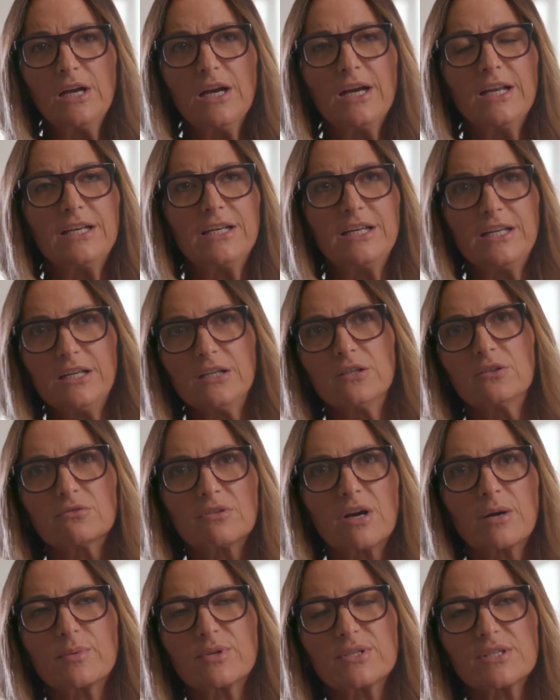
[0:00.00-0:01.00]
a legal
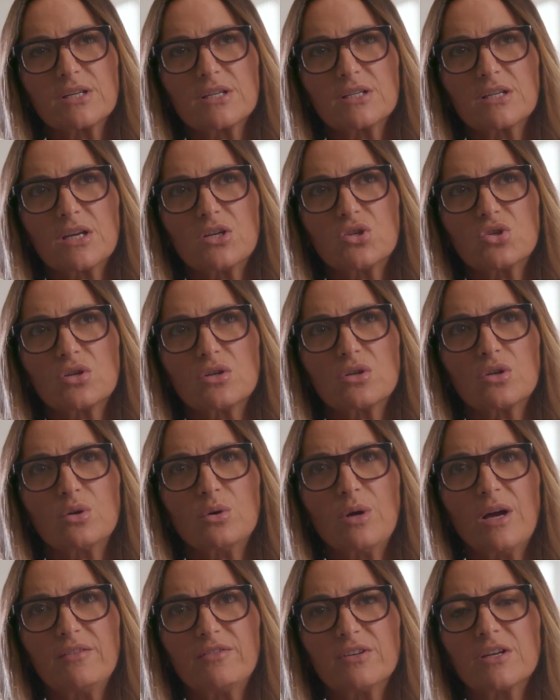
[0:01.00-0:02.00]
representation who
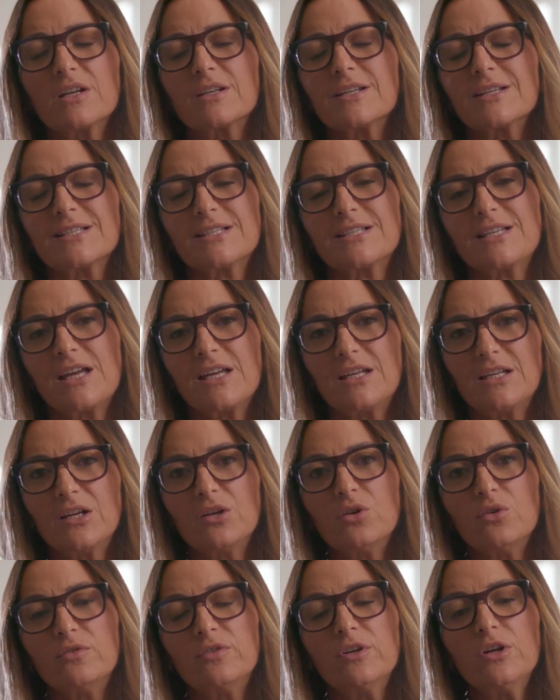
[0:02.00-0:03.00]
have an
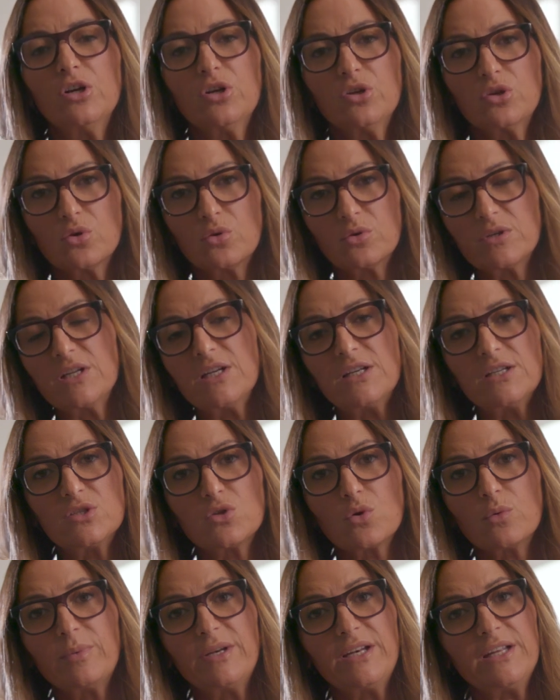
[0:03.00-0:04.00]
understanding of your needs,
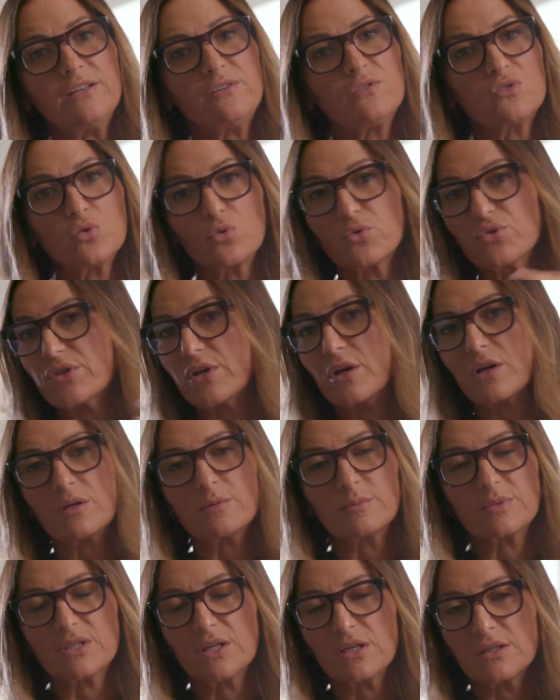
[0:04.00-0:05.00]
your beliefs, your
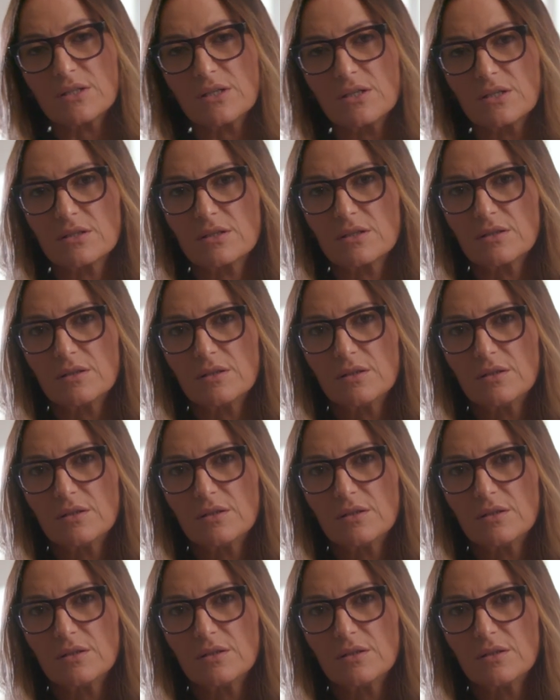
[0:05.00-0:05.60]
circumstances.